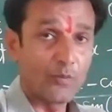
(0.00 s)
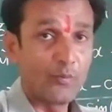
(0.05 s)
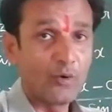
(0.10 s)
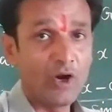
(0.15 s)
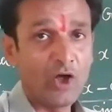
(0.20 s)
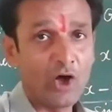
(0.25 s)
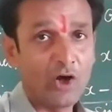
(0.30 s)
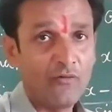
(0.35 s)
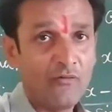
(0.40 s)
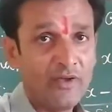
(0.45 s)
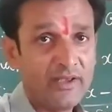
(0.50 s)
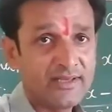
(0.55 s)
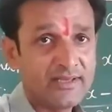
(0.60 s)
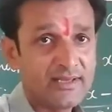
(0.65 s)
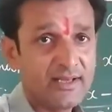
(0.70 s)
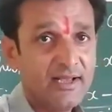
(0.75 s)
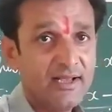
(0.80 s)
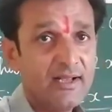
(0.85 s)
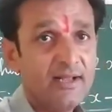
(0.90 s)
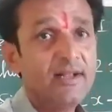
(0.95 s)
always.
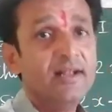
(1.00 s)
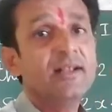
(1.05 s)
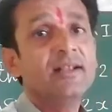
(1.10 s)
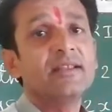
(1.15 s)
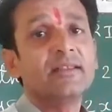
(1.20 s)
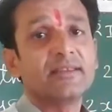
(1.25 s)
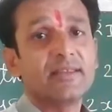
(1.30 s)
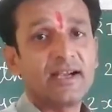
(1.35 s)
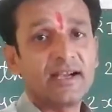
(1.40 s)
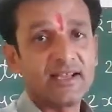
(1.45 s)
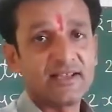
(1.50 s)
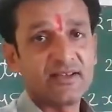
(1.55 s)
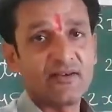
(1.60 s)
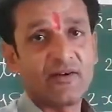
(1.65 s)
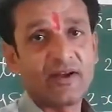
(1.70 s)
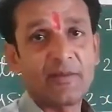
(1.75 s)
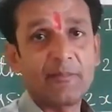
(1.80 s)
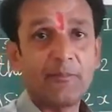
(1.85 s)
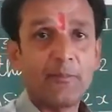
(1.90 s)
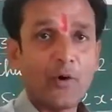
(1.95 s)
That is our
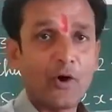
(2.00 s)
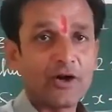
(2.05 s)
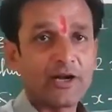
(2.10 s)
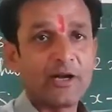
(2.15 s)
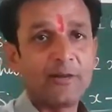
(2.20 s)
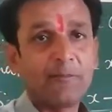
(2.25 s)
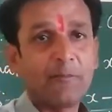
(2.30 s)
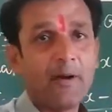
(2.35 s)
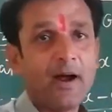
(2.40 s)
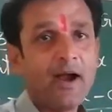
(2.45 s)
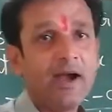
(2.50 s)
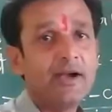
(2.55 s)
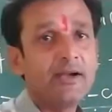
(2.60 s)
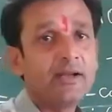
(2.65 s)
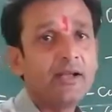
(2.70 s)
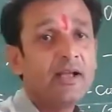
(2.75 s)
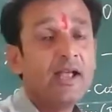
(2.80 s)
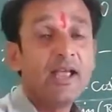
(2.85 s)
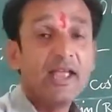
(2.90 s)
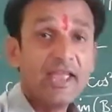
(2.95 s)
important part.
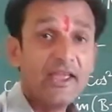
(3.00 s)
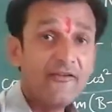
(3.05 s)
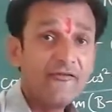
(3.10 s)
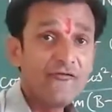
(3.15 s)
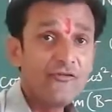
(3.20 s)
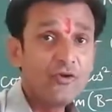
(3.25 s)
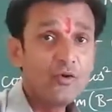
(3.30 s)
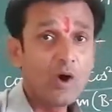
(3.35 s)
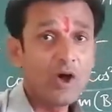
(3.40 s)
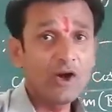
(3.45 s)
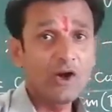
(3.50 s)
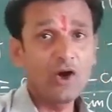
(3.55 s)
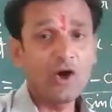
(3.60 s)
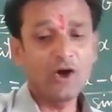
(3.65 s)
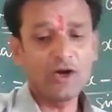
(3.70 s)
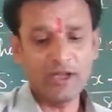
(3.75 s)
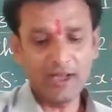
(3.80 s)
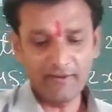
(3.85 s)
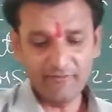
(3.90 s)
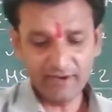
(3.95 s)
If you are not
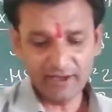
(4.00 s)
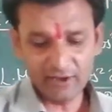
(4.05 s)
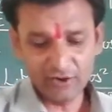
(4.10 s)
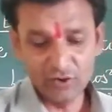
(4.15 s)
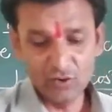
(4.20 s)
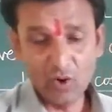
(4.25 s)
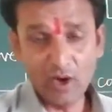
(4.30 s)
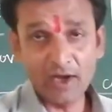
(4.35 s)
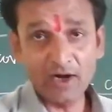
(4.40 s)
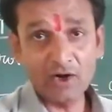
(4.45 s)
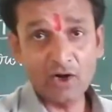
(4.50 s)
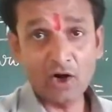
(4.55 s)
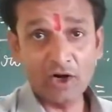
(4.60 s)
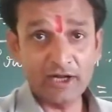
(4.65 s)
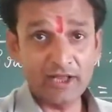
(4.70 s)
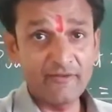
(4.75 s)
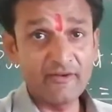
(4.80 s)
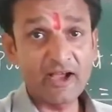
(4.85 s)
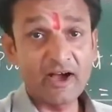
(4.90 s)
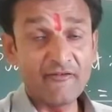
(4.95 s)

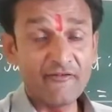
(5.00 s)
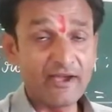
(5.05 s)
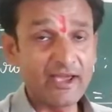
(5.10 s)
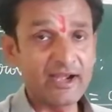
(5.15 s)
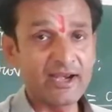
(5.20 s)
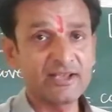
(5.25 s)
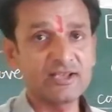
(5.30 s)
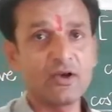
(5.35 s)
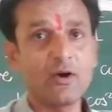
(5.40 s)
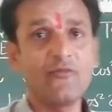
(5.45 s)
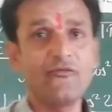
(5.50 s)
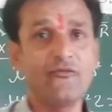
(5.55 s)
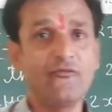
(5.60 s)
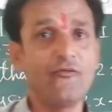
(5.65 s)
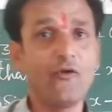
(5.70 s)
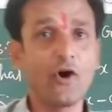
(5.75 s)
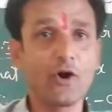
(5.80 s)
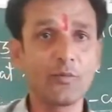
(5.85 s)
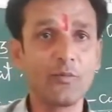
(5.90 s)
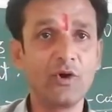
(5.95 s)
having awareness of
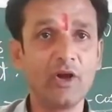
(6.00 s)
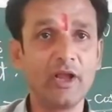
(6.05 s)
formula,